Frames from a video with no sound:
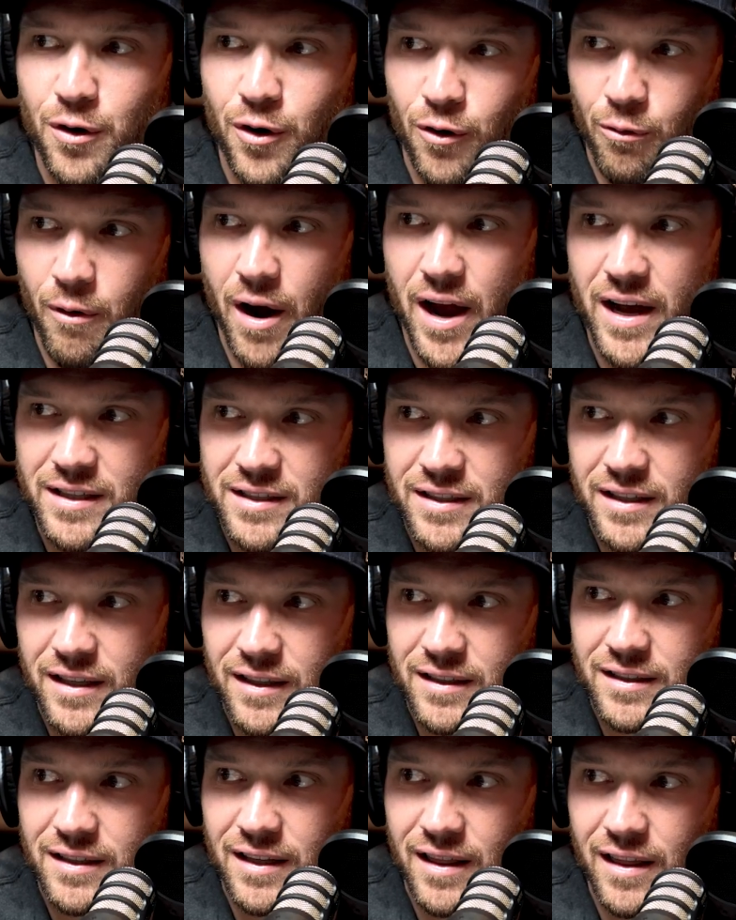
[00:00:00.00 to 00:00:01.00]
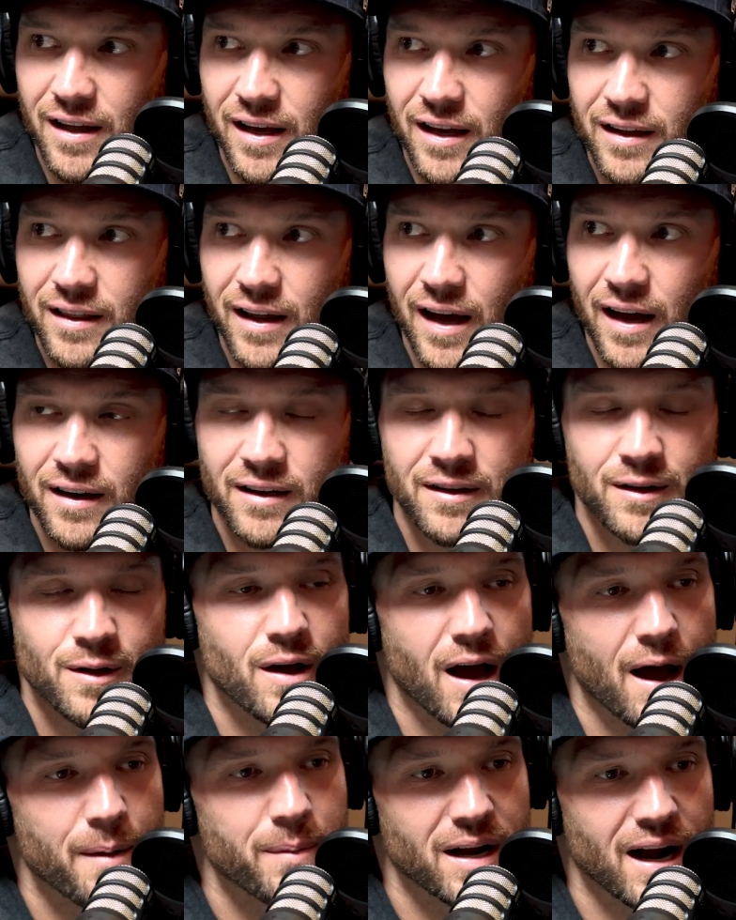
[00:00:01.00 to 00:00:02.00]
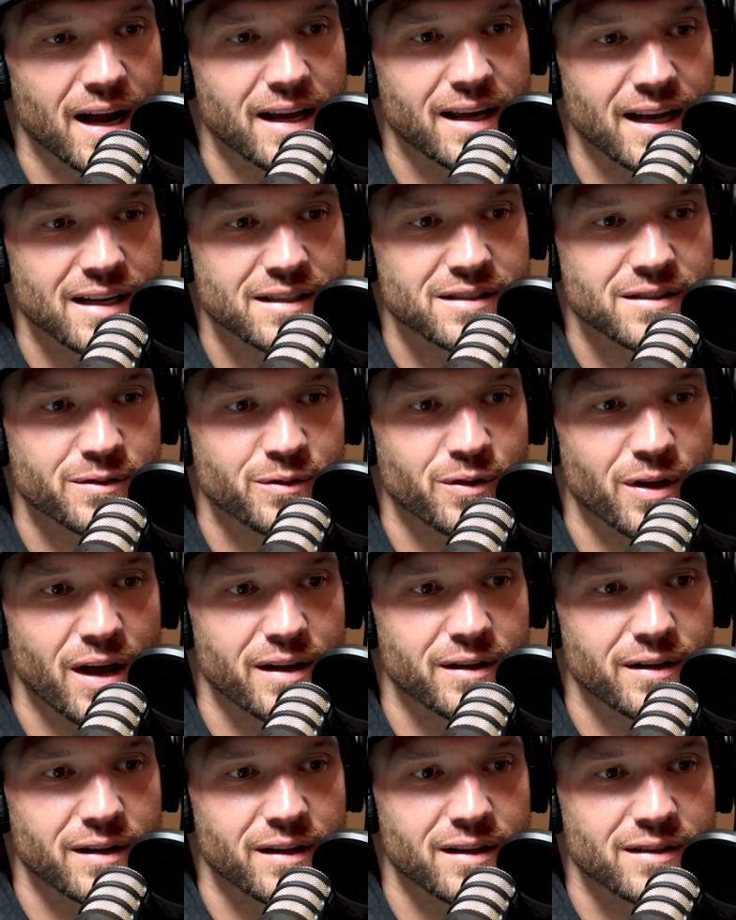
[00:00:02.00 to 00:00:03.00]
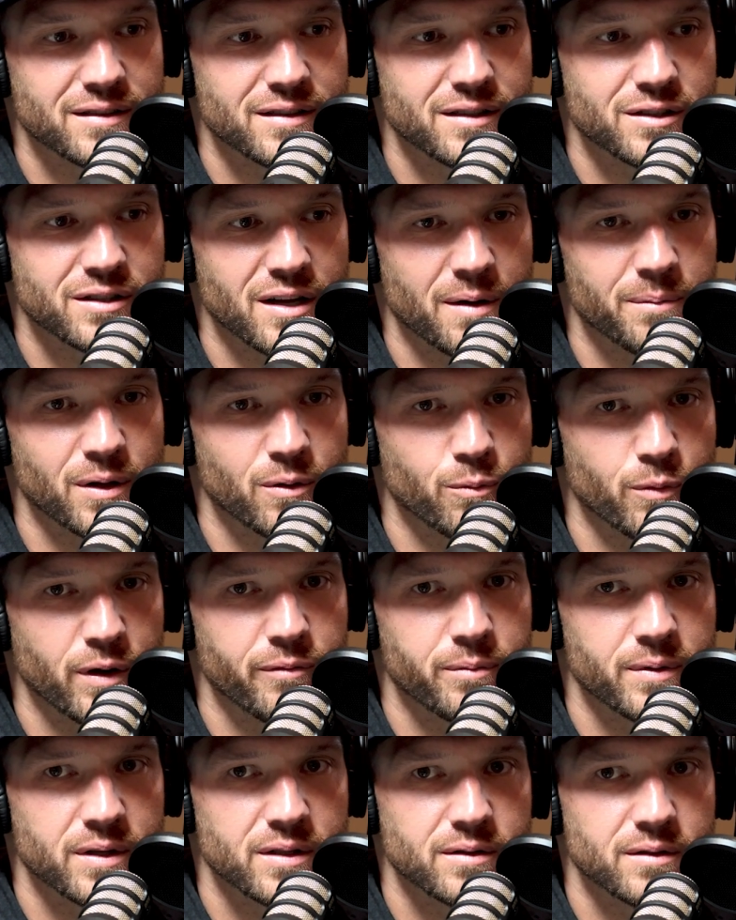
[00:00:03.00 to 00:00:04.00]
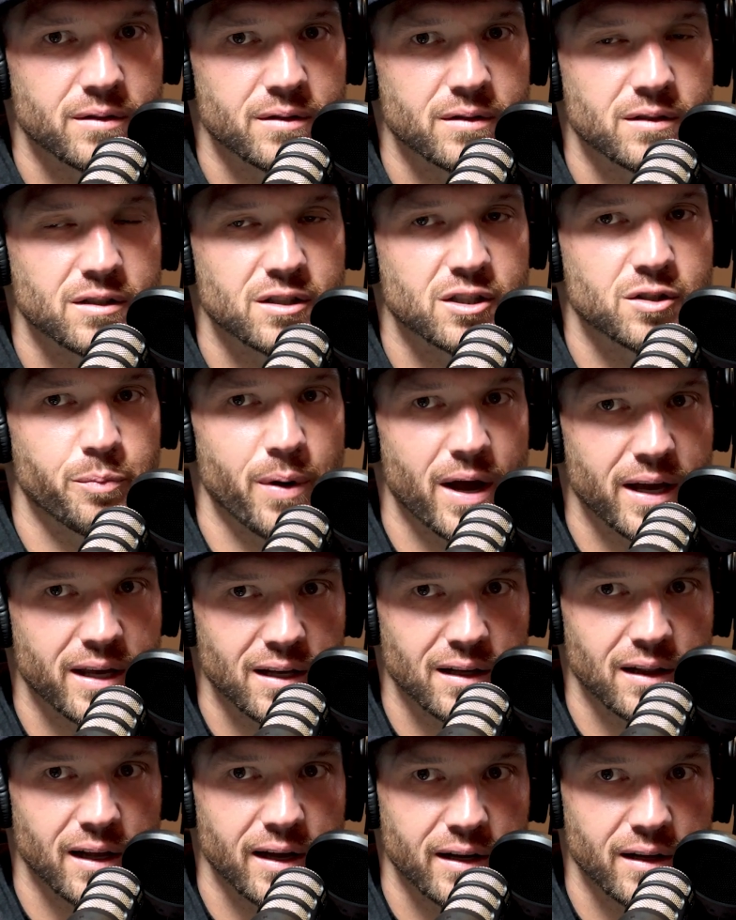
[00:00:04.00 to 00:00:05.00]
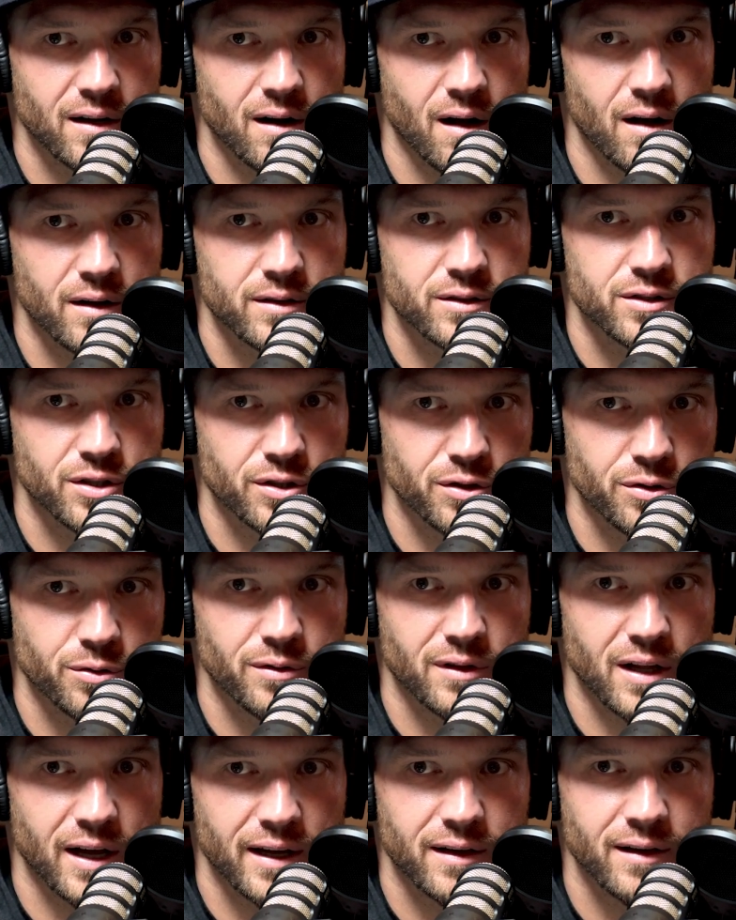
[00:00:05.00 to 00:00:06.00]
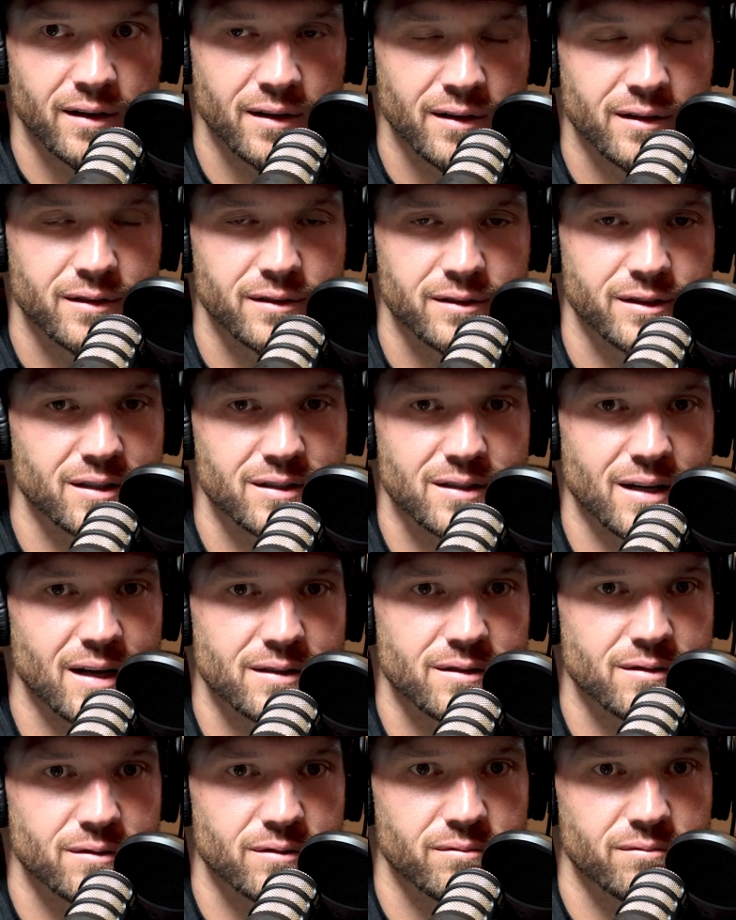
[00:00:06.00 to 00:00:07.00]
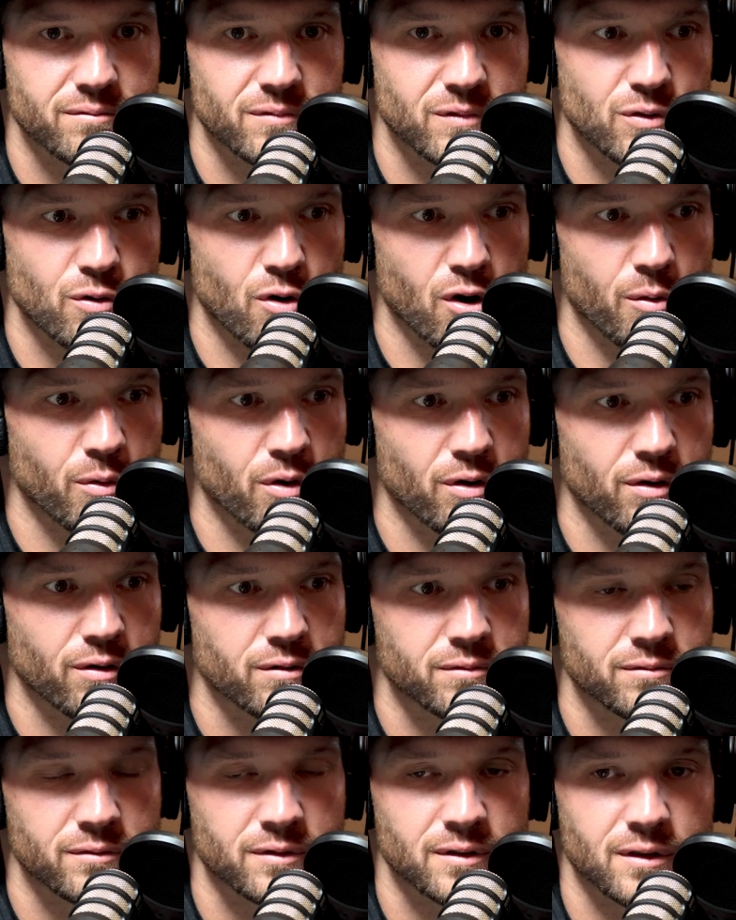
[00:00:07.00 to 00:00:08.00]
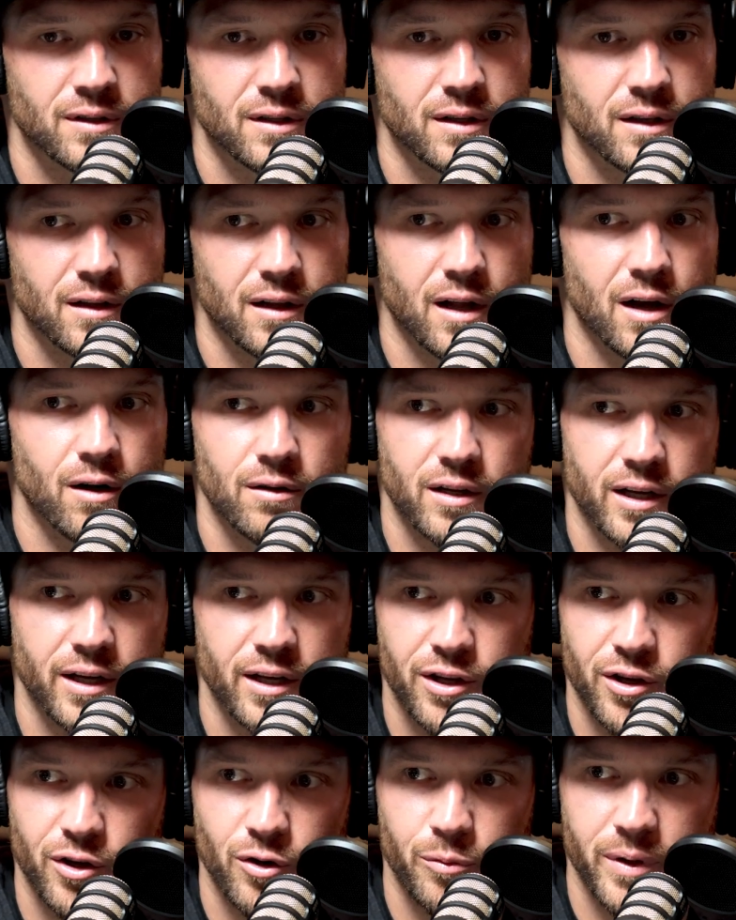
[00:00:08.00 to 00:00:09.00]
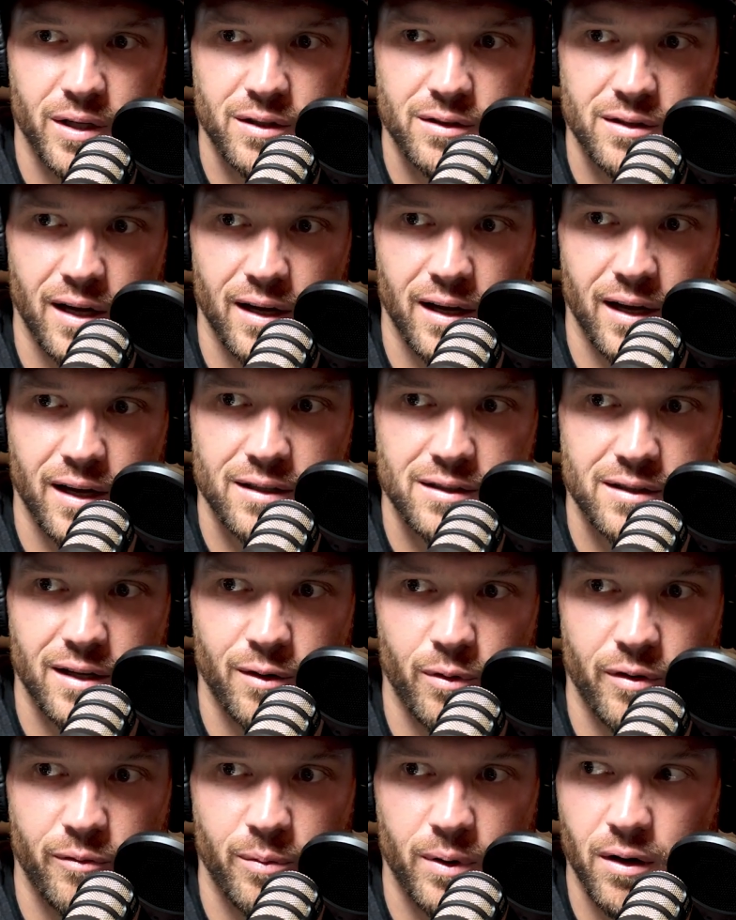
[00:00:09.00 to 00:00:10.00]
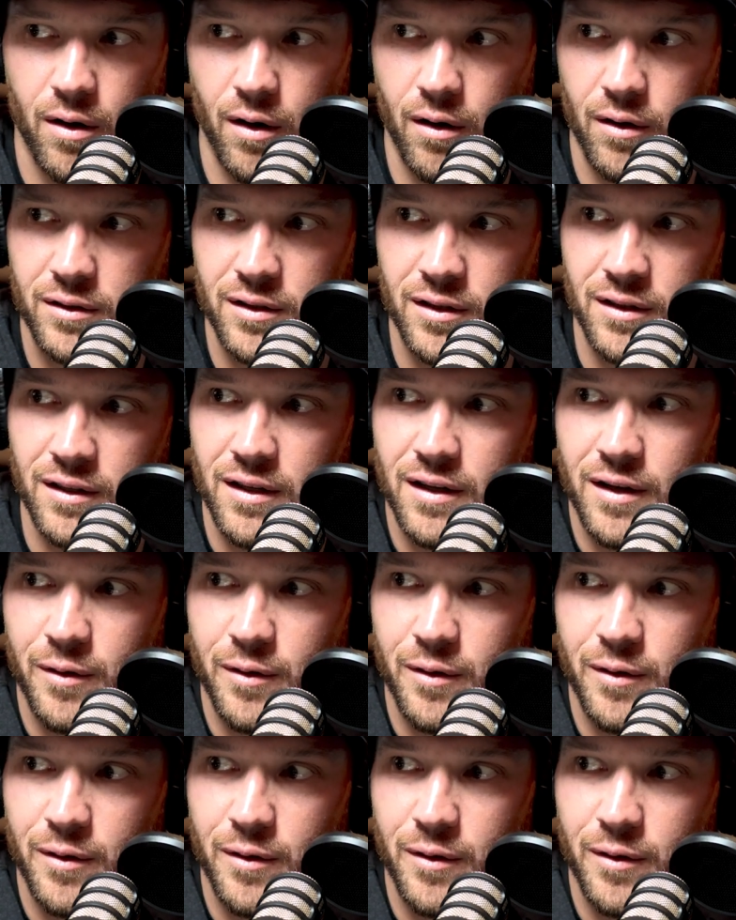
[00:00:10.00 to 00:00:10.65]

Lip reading: crazy to think that. I mean, I guess, and this is something we've been speculating on too, like just as normal, lowly humans, I guess, that we've been called.